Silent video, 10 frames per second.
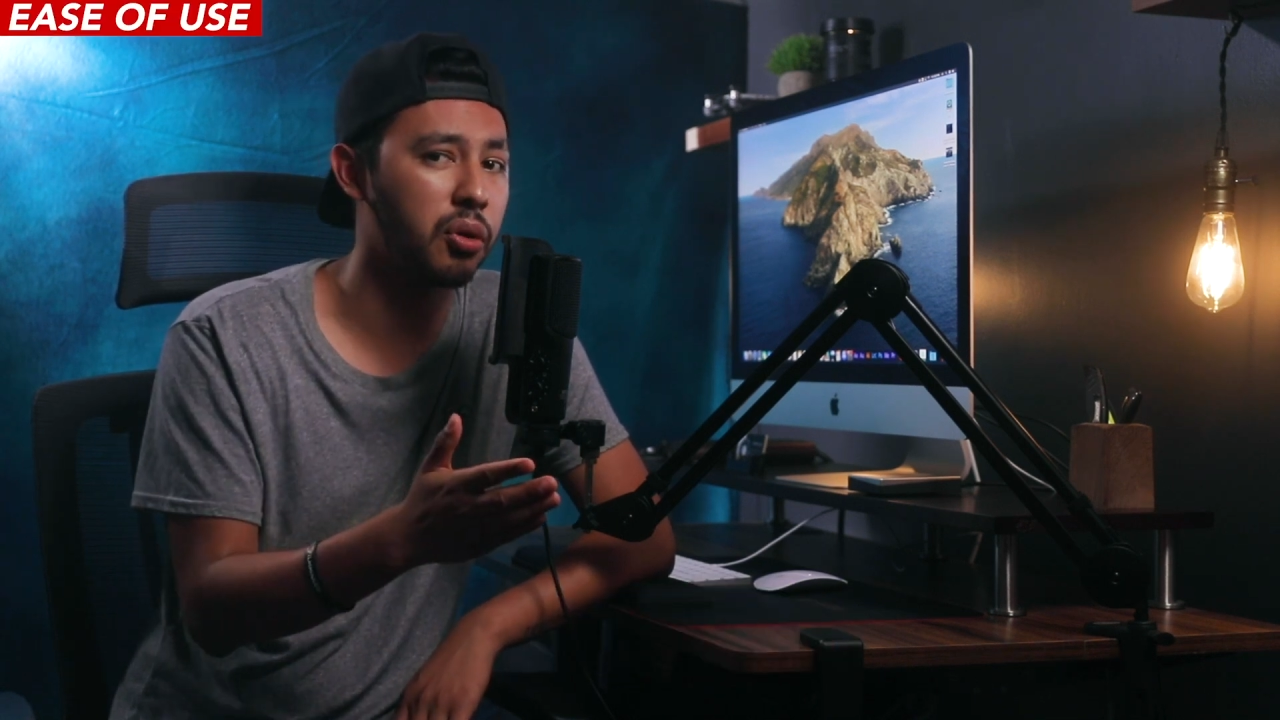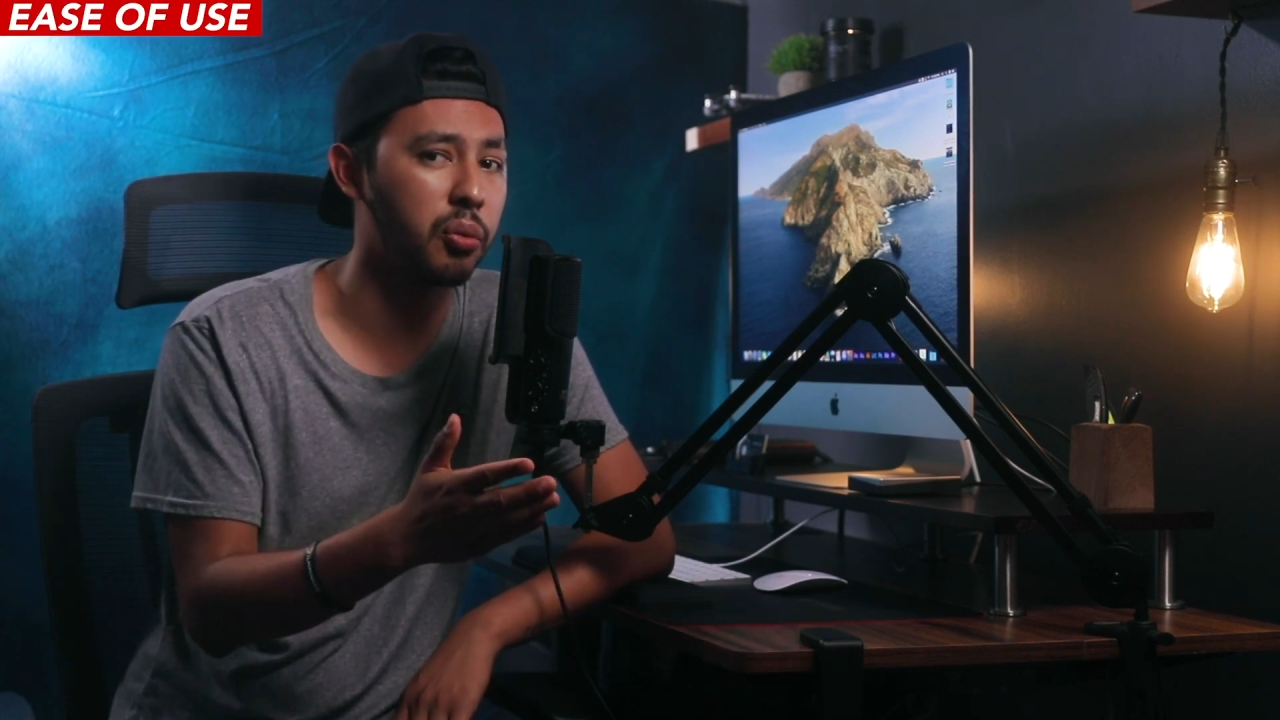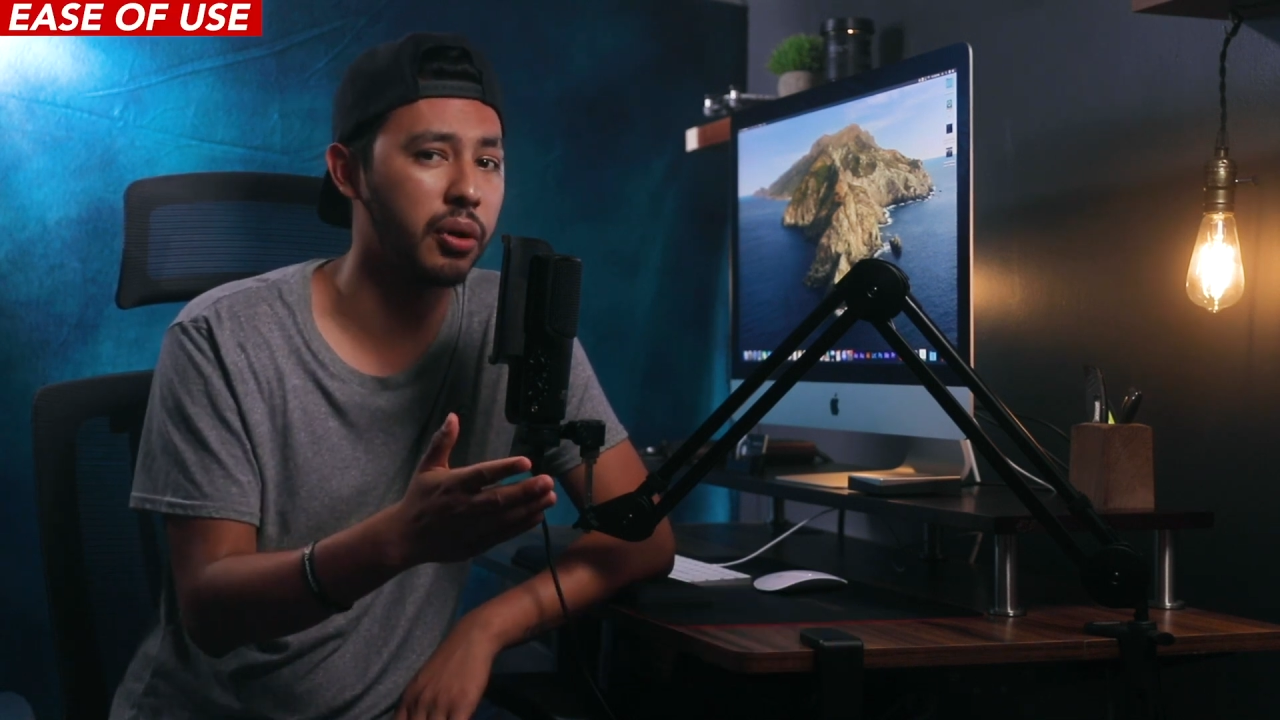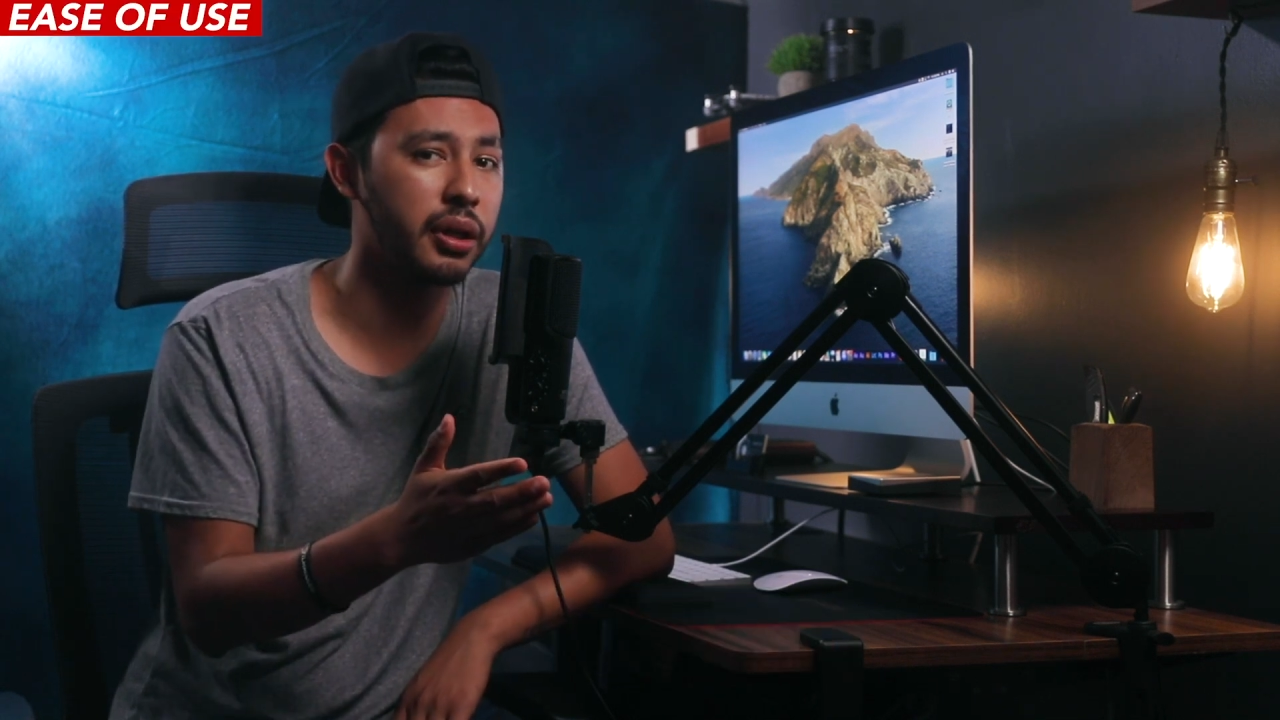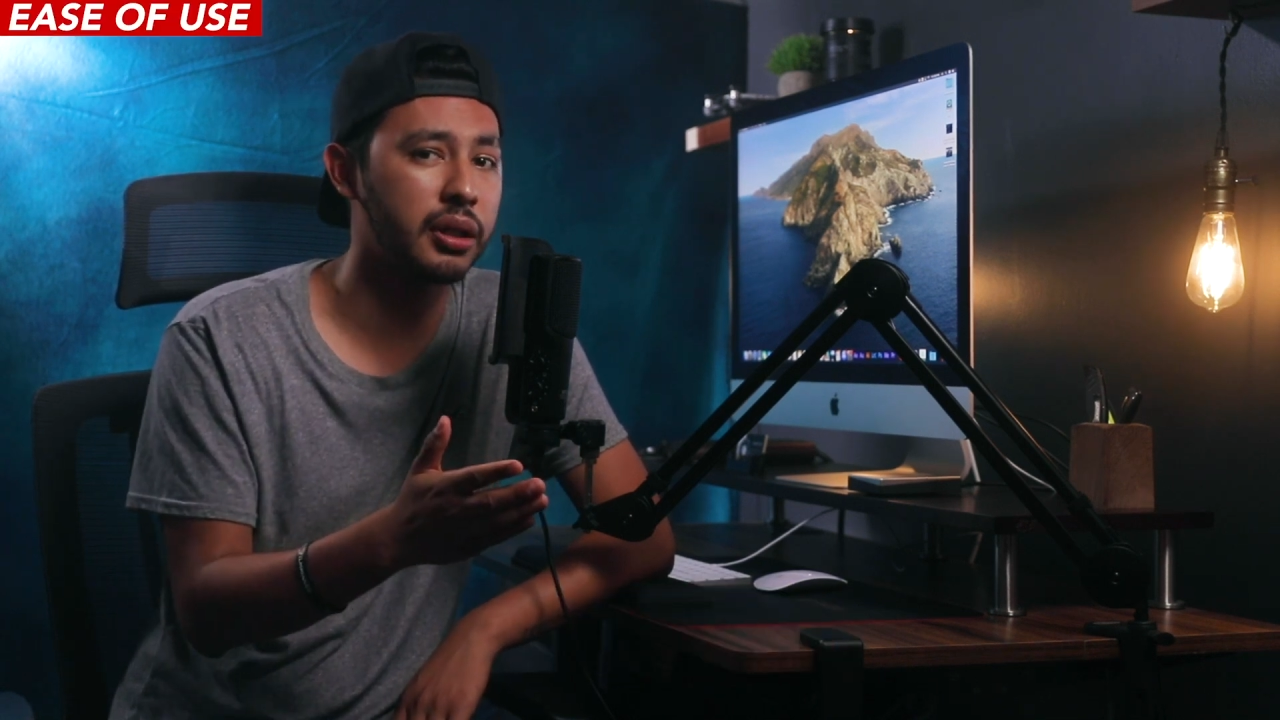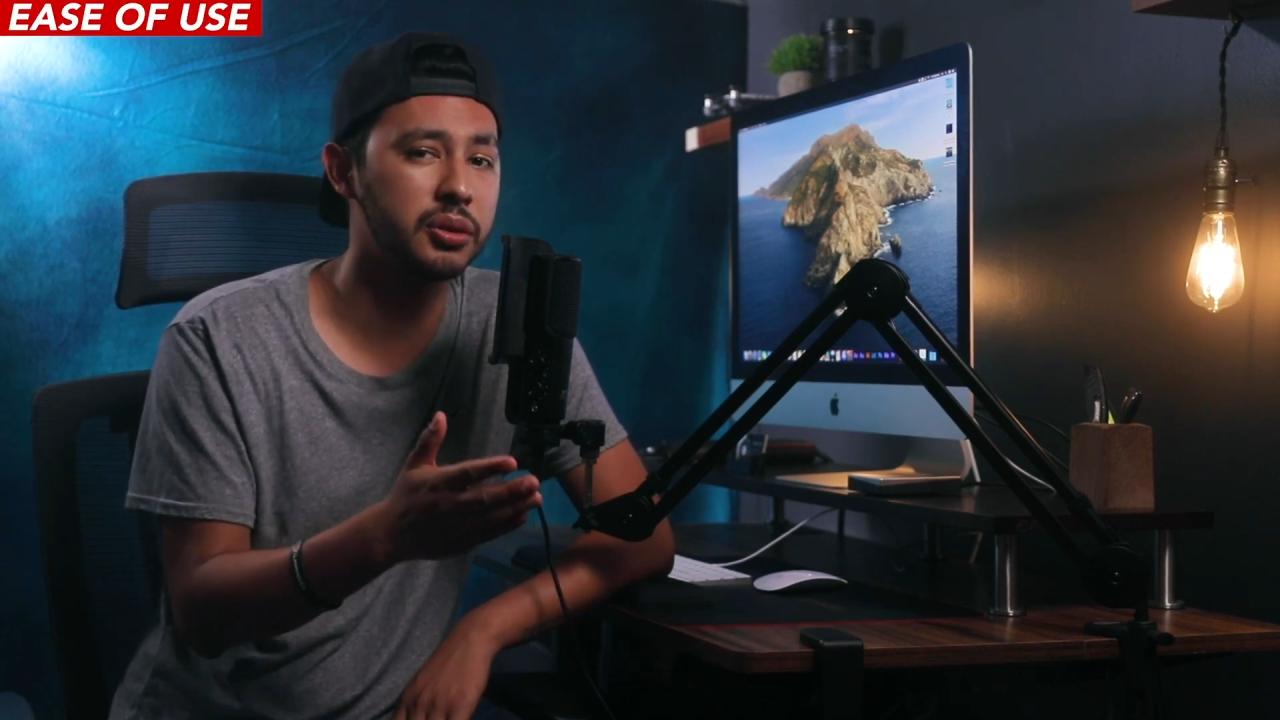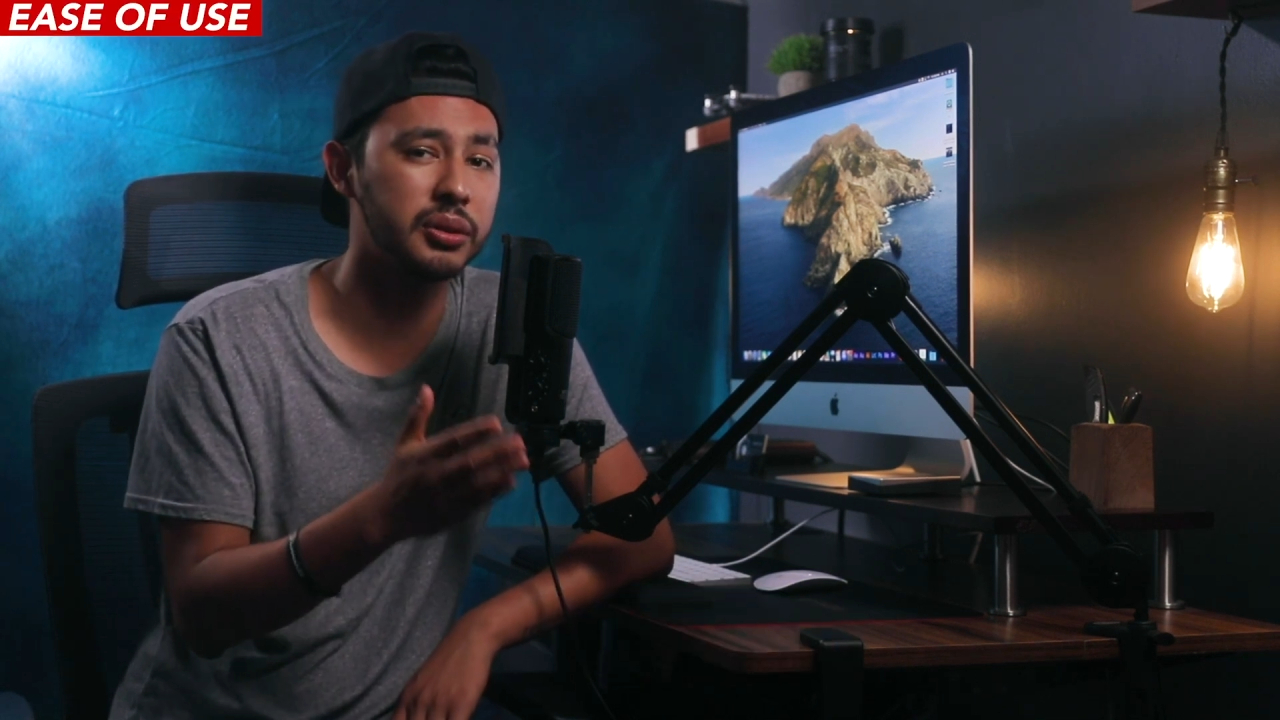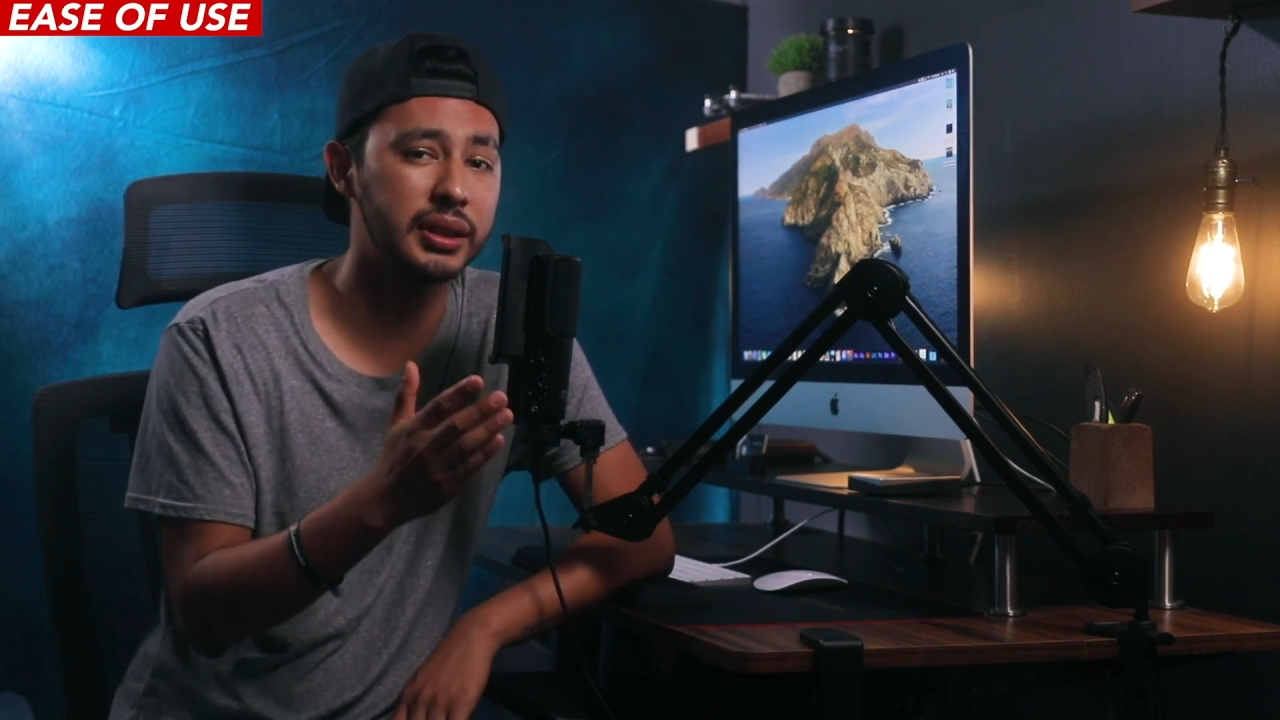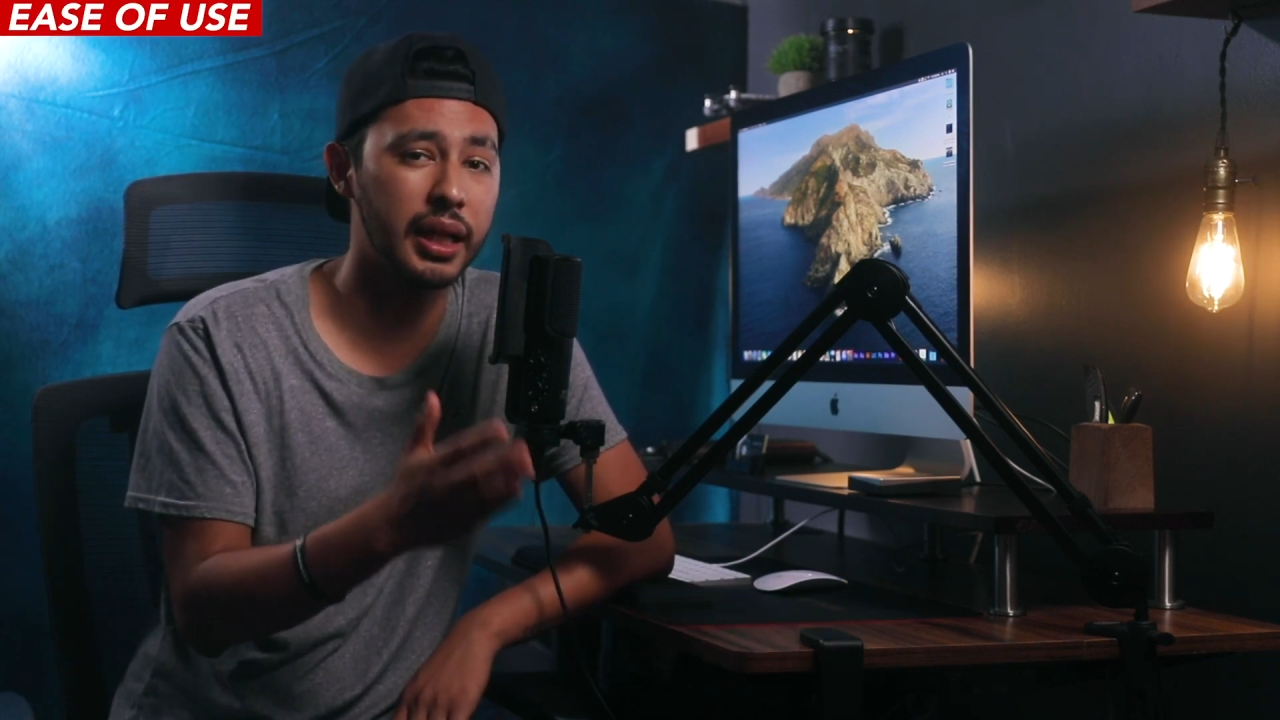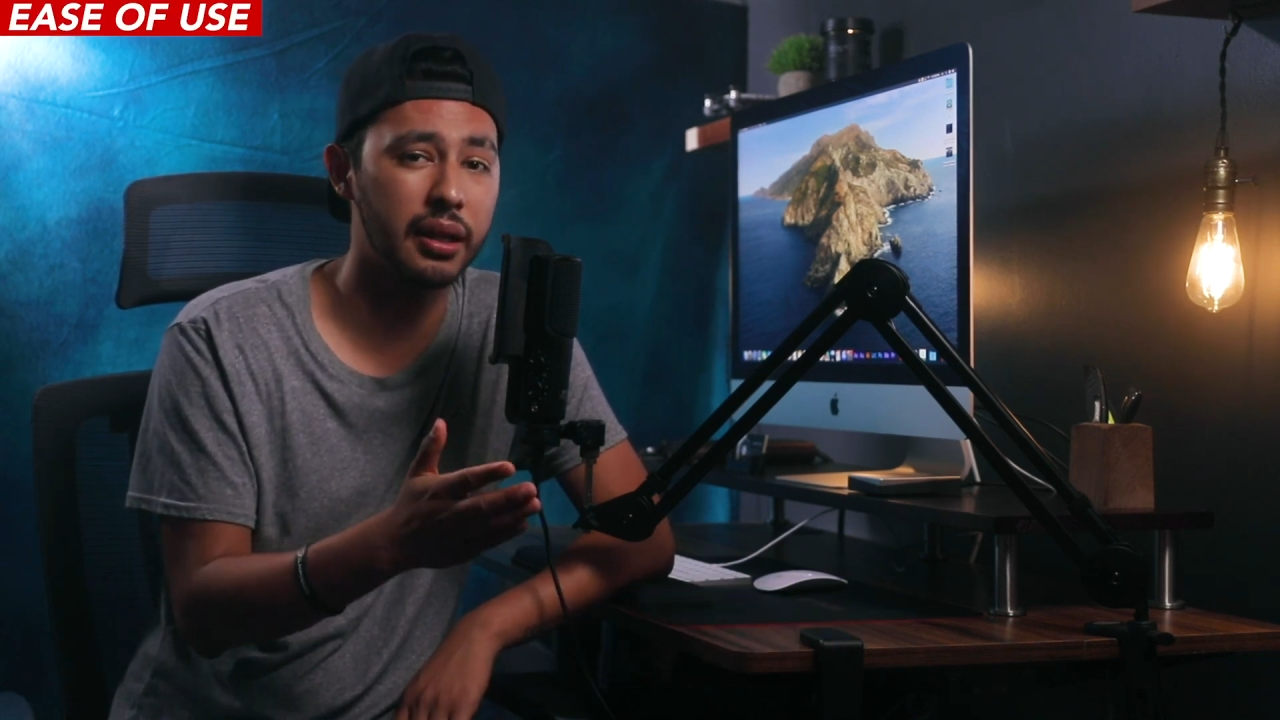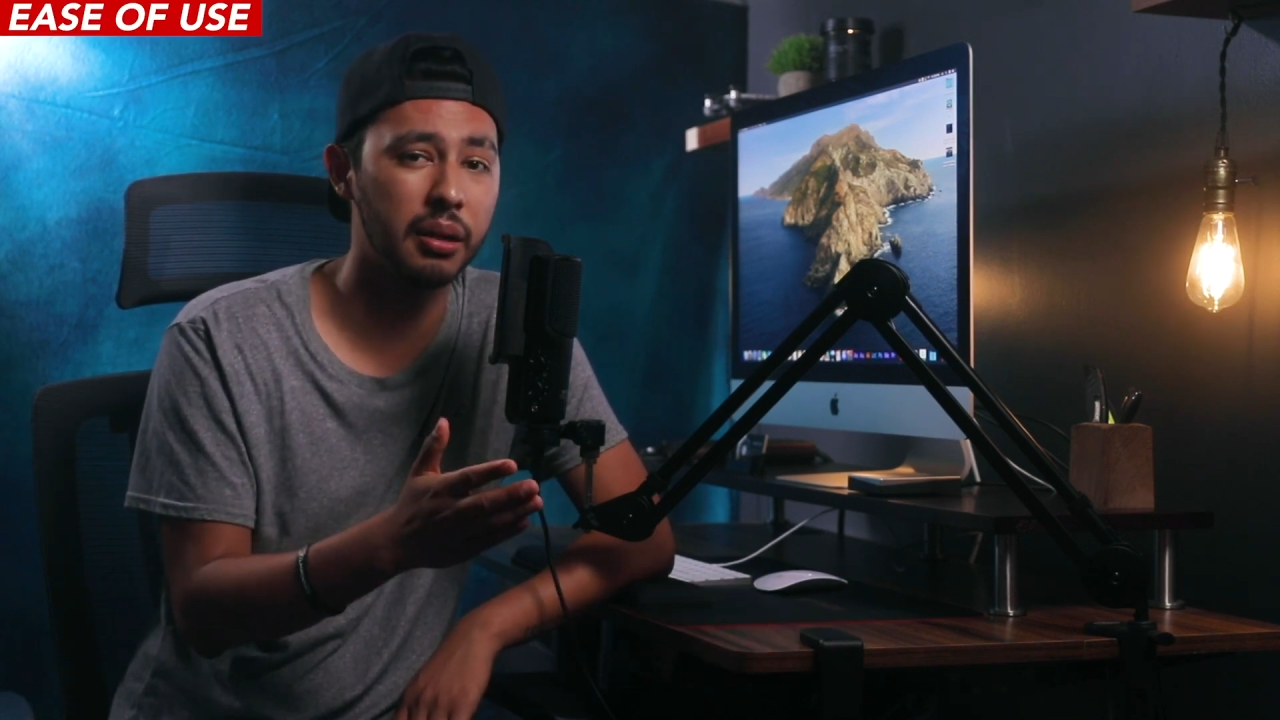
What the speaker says: work to set